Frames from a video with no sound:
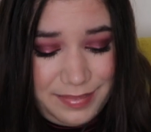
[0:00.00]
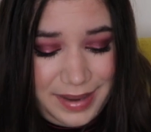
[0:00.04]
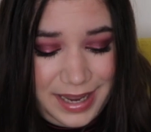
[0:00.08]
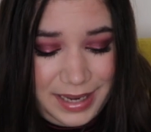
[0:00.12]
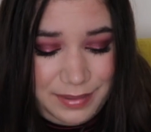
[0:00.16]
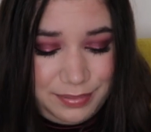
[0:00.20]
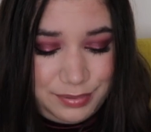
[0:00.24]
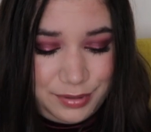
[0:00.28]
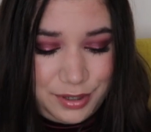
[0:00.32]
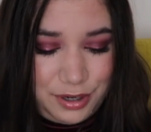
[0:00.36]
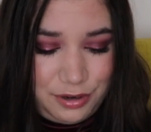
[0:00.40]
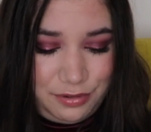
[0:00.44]

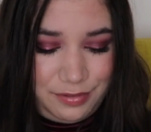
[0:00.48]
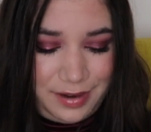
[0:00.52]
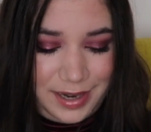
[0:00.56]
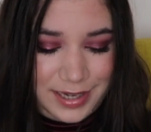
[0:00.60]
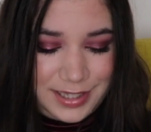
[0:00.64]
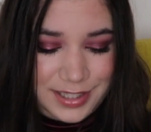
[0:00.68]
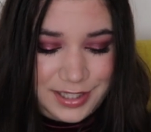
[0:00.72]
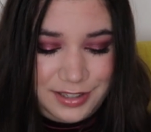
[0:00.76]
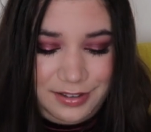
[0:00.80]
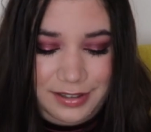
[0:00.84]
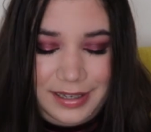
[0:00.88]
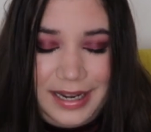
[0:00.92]
made
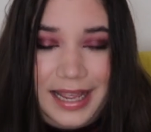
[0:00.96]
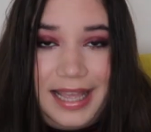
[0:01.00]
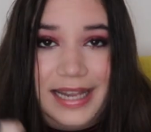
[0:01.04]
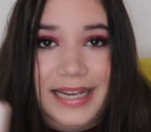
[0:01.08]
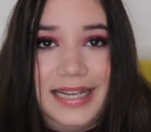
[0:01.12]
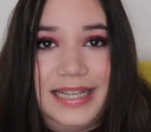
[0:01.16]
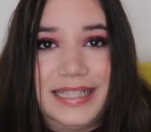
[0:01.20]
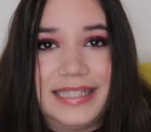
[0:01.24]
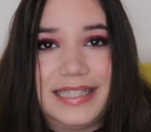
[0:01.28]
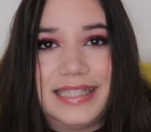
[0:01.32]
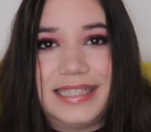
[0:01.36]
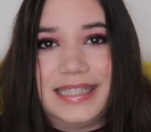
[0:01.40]
progress on, and
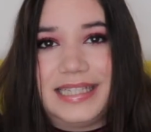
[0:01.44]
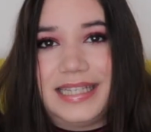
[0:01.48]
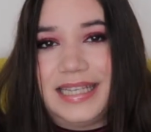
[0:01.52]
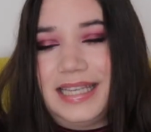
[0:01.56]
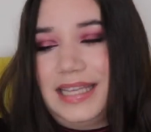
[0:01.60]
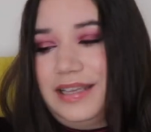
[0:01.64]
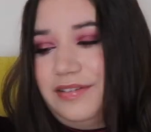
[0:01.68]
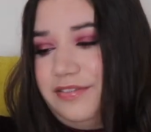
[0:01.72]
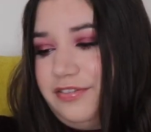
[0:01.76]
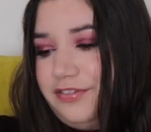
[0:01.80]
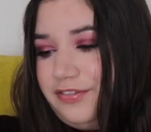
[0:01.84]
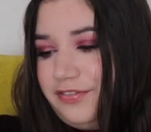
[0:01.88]
is
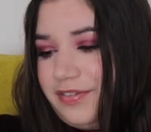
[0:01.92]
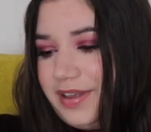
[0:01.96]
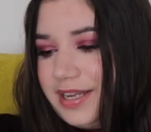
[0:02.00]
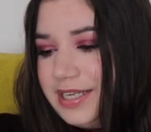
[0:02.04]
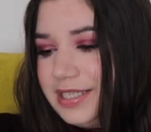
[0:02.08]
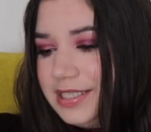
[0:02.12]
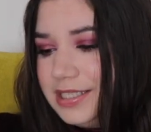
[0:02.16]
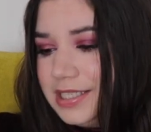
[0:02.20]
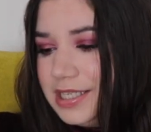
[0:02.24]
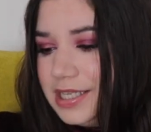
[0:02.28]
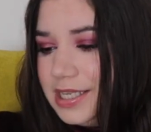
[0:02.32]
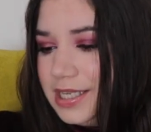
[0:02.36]
the
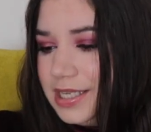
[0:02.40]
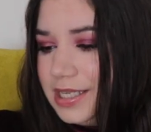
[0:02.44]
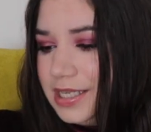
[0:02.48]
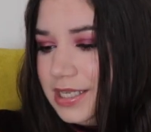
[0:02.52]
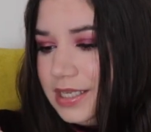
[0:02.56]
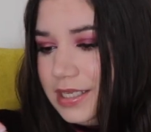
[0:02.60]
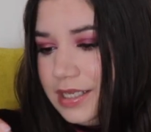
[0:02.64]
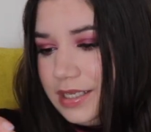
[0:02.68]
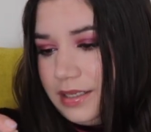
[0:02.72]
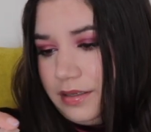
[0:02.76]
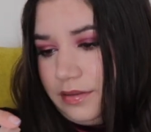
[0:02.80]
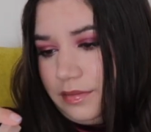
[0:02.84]

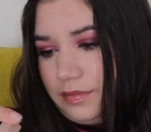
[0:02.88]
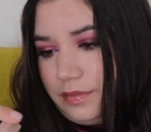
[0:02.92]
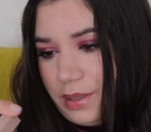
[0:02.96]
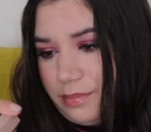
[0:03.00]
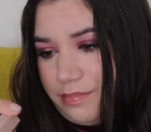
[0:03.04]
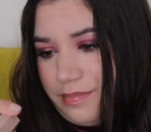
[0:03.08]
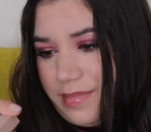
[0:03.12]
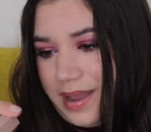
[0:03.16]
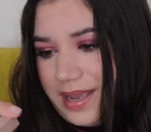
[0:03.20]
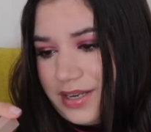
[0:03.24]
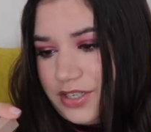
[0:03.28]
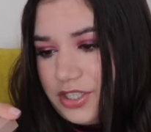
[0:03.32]
Fenty
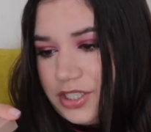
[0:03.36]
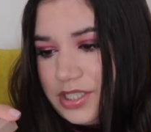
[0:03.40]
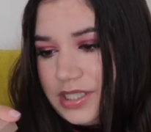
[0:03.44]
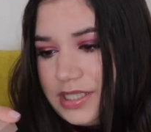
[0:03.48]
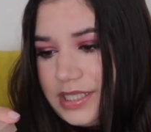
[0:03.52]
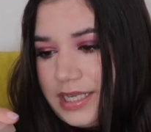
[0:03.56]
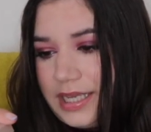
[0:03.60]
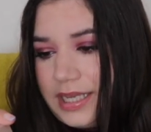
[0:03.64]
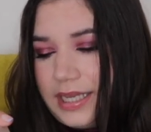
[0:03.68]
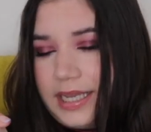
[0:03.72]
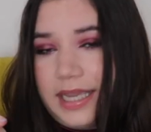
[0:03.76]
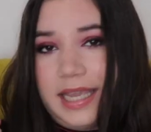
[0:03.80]

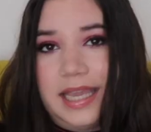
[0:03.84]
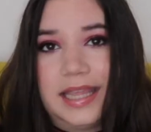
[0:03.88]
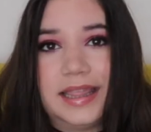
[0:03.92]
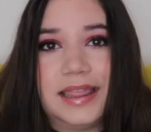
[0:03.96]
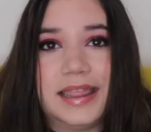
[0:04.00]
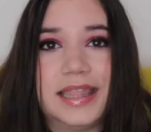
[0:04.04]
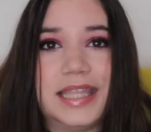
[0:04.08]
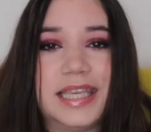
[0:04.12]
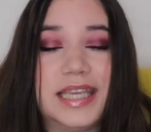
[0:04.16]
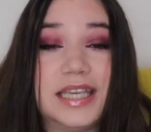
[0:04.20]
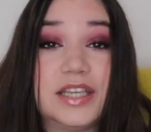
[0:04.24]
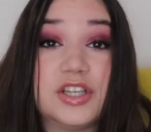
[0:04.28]
Matchstick
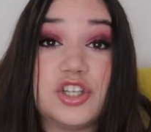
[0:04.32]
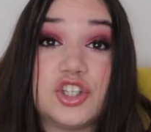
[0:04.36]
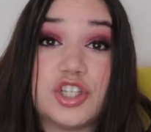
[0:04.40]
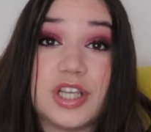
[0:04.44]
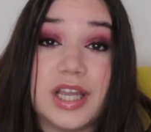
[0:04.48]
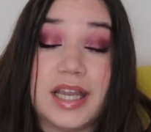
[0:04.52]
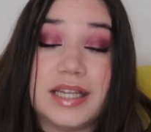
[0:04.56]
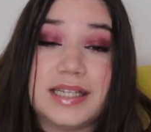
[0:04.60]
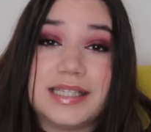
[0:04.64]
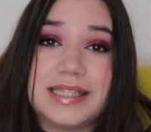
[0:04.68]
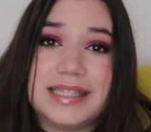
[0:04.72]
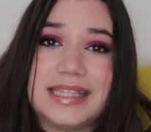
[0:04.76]
in the
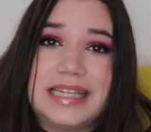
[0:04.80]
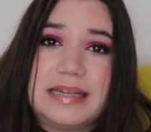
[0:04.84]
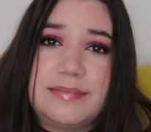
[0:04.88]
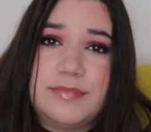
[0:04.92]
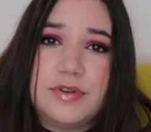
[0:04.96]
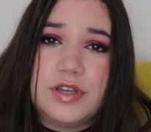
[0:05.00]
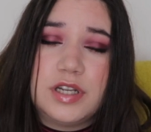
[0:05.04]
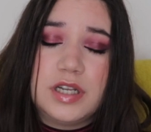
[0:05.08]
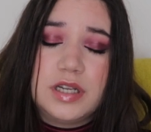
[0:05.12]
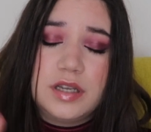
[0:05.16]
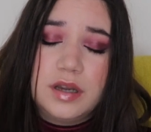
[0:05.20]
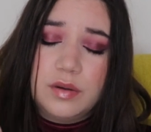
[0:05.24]
shade
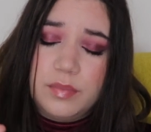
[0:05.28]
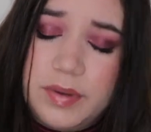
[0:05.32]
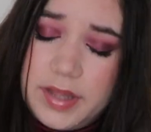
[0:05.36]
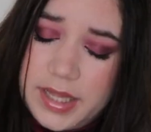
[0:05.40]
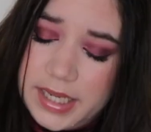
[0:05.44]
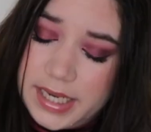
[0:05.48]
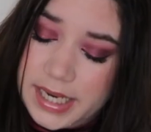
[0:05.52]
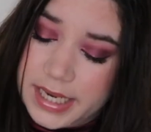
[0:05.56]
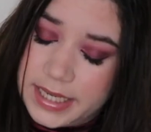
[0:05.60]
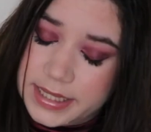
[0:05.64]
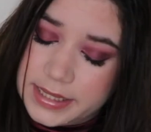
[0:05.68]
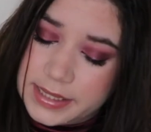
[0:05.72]
Cinnamon with
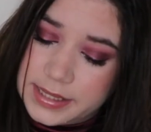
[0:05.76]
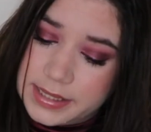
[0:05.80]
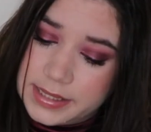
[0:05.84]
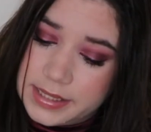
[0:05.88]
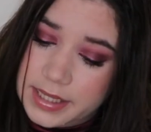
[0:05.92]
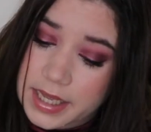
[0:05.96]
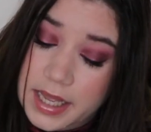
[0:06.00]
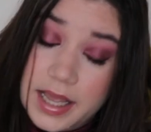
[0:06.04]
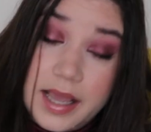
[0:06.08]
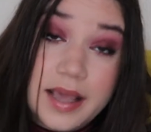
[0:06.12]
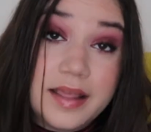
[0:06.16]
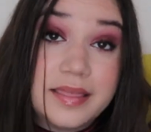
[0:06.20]
an
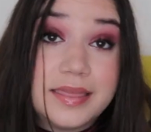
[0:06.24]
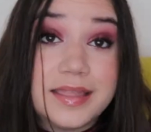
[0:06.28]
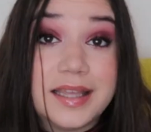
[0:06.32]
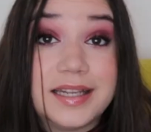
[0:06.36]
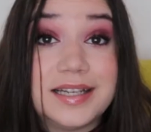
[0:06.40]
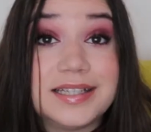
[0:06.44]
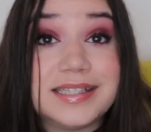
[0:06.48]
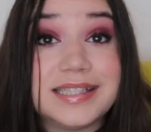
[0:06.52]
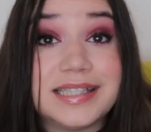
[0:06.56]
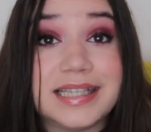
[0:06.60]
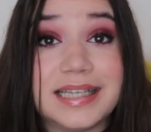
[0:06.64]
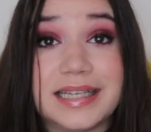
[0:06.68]
S, not
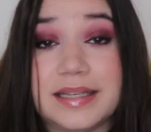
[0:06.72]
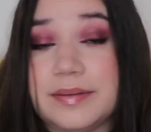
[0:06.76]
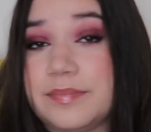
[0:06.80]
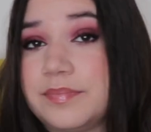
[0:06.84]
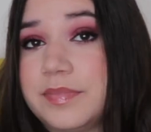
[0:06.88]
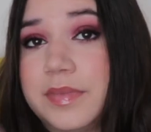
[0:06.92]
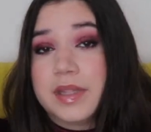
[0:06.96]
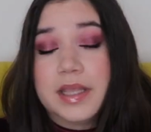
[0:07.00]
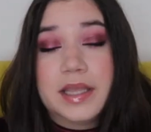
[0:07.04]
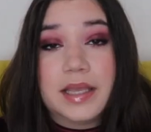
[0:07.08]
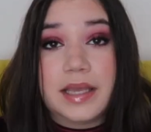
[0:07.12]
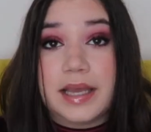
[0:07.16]
a C.
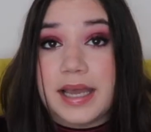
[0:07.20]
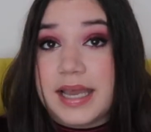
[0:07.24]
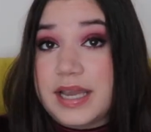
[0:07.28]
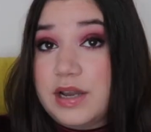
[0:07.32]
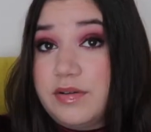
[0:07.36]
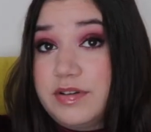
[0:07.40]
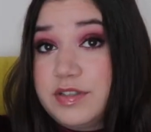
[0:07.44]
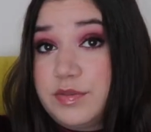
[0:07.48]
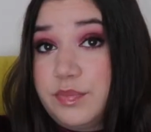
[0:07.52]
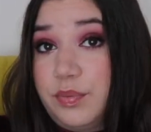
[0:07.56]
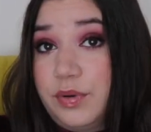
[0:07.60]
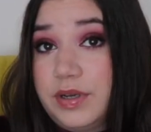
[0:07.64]
I
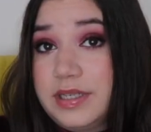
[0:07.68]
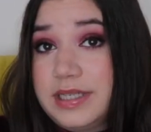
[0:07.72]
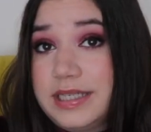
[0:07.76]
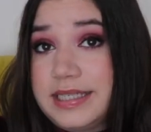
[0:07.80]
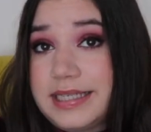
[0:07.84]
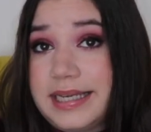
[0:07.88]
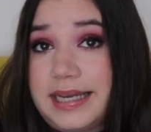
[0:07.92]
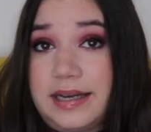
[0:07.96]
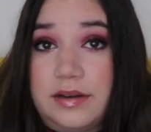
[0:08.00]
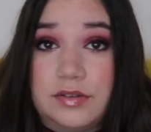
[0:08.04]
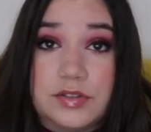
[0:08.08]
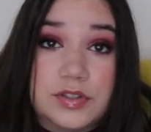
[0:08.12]
always point
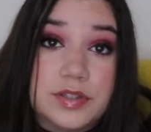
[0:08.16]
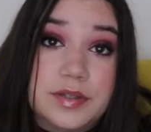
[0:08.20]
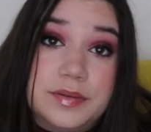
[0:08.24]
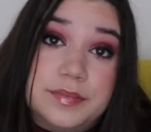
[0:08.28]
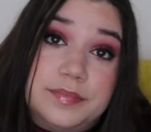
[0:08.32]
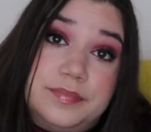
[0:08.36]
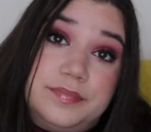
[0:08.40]
it out.